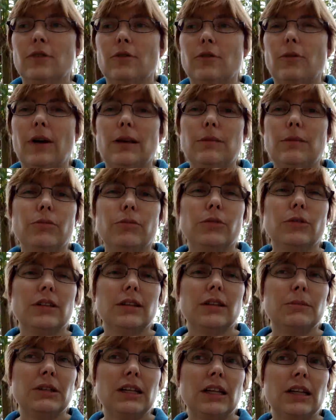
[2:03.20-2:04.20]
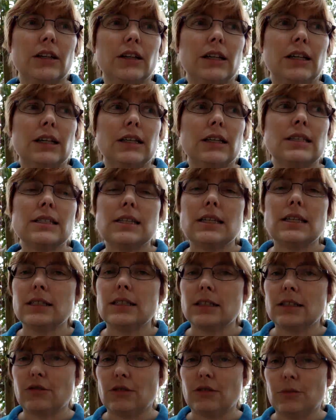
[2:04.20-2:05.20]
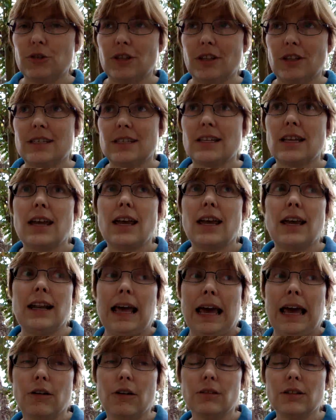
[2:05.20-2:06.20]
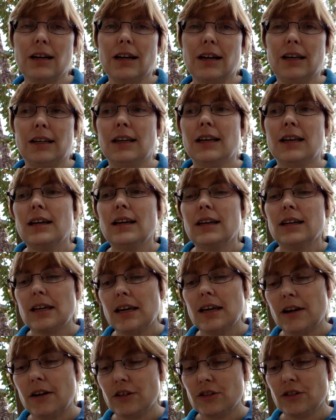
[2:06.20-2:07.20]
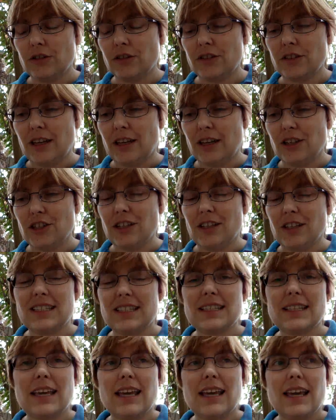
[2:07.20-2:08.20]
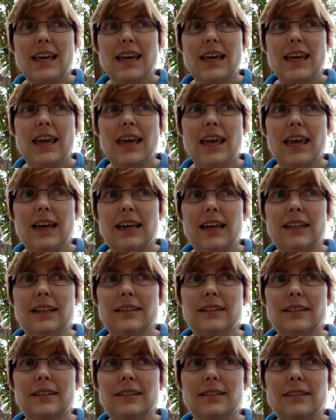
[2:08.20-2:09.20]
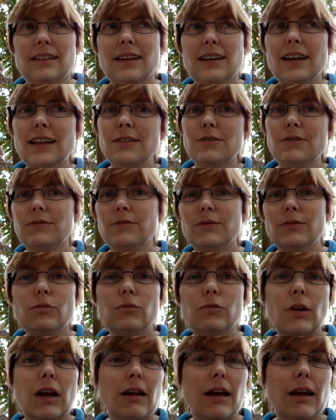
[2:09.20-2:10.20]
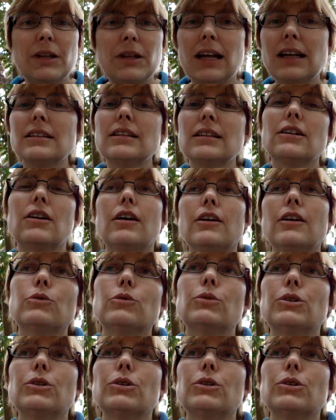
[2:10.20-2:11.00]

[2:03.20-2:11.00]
write preliminary scene descriptions, an outline, character sketches, and I did all the